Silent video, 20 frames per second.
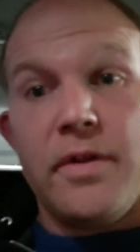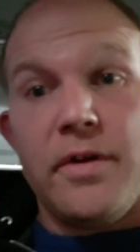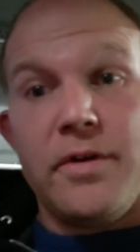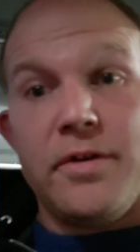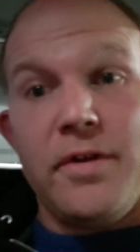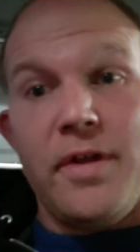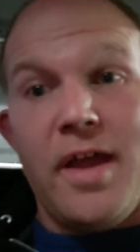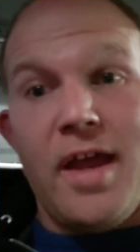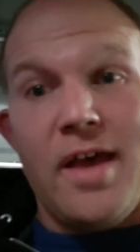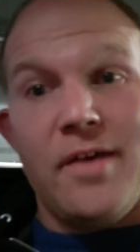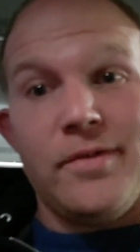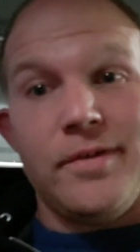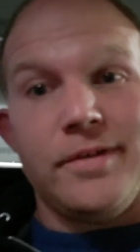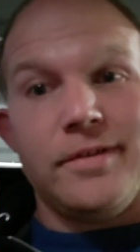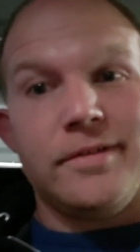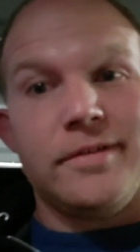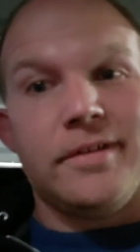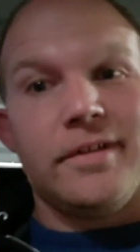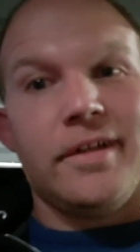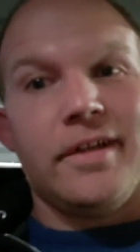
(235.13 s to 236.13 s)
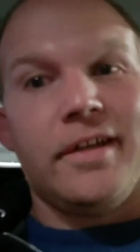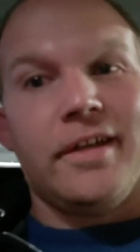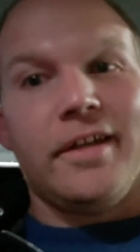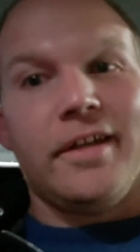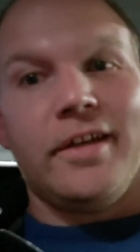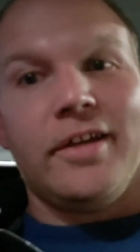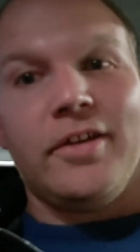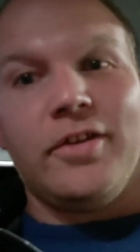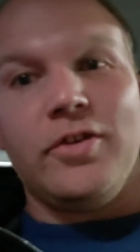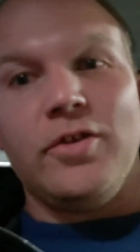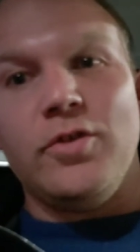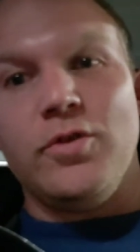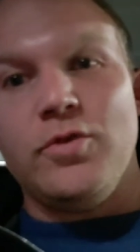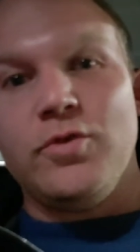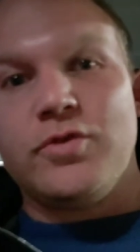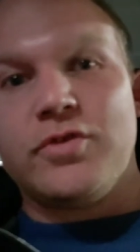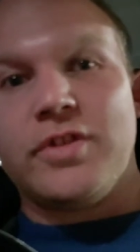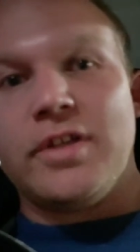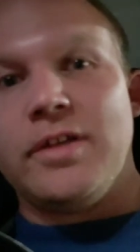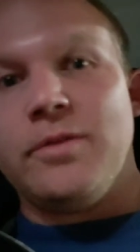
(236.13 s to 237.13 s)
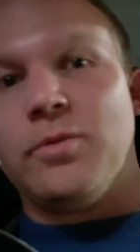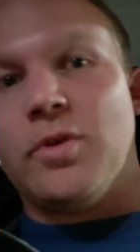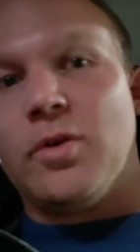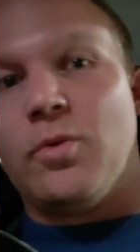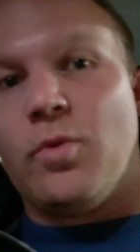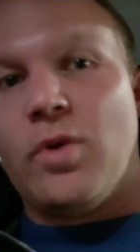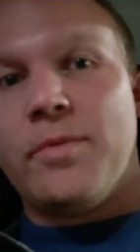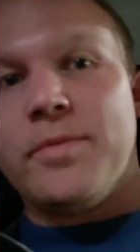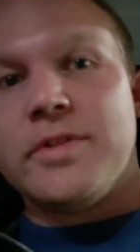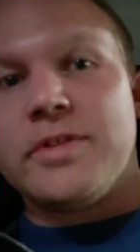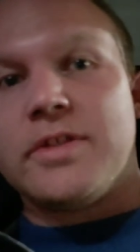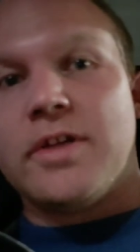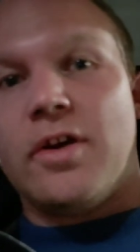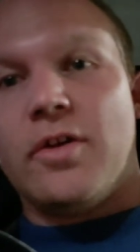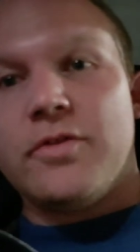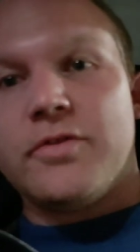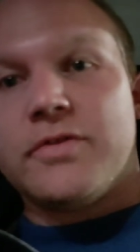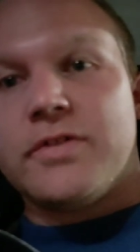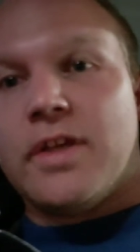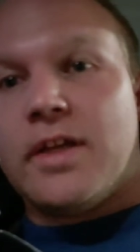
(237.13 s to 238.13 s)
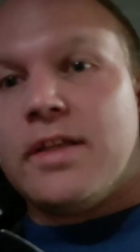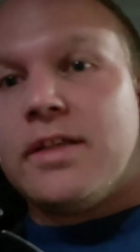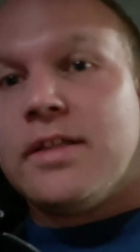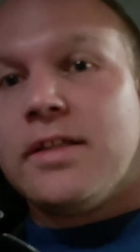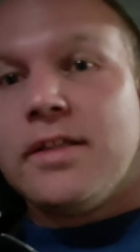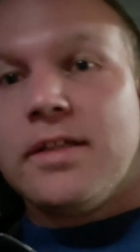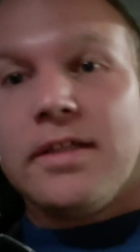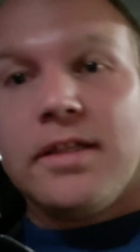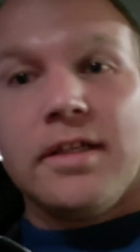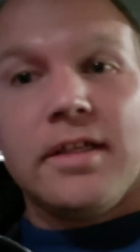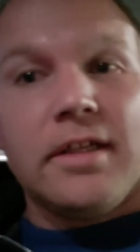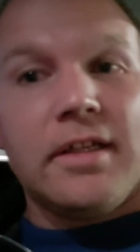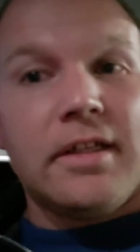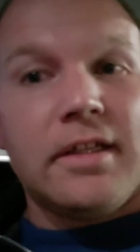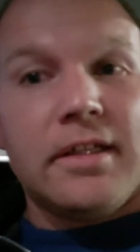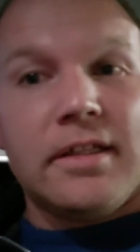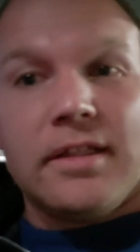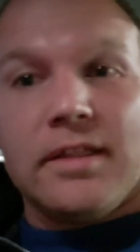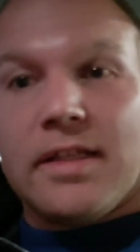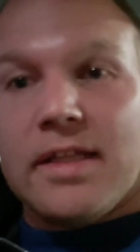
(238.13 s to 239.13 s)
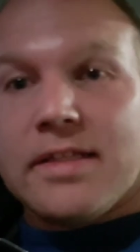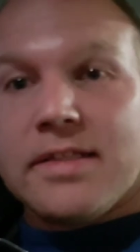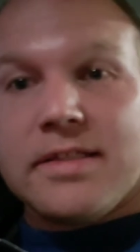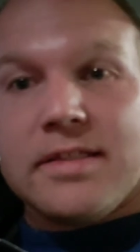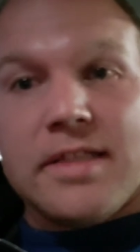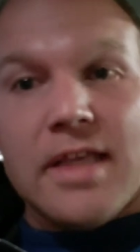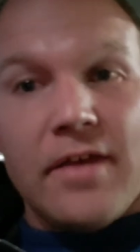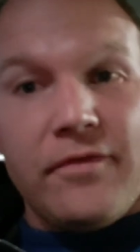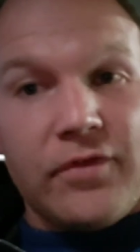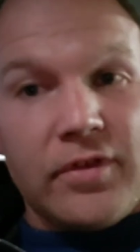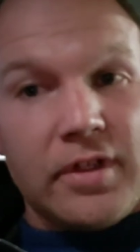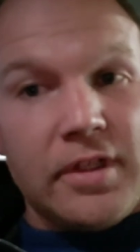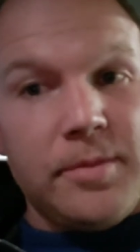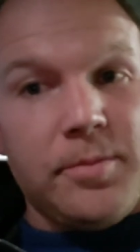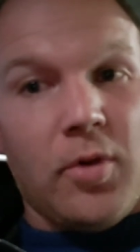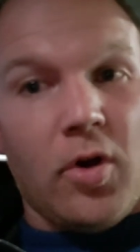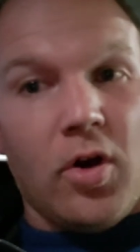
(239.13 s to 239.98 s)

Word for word: there you have it. You've seen what Women's Health said. That's definitely